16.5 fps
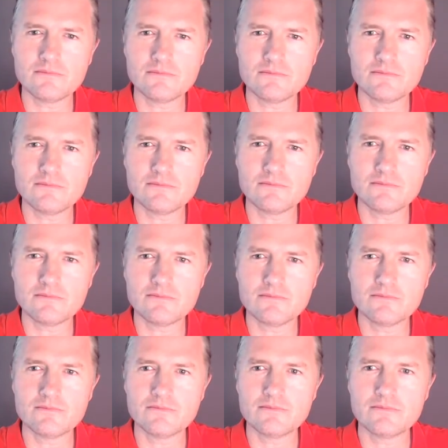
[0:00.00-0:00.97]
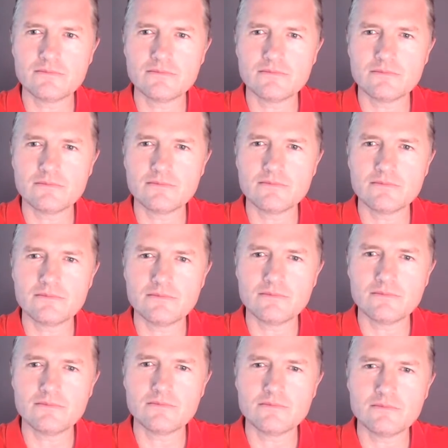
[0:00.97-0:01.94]

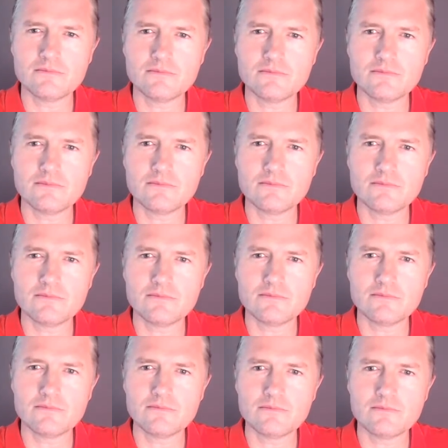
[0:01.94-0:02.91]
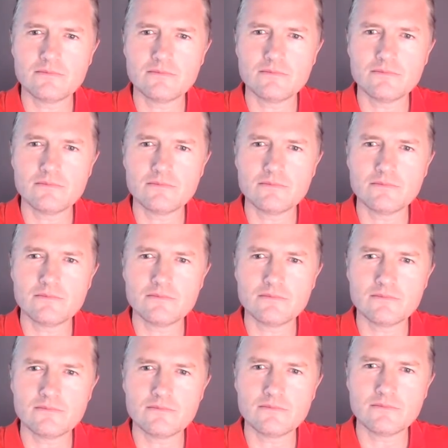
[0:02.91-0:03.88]

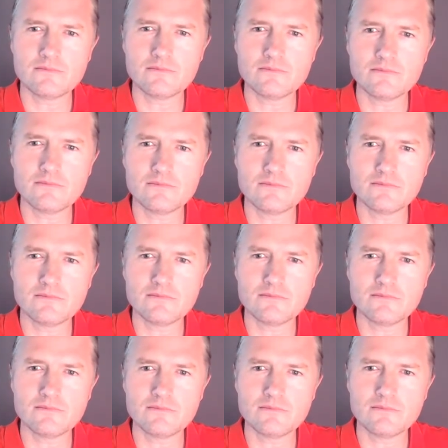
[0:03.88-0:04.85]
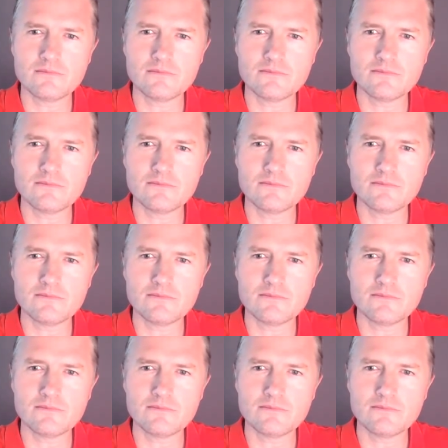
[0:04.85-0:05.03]
This person isn't speaking.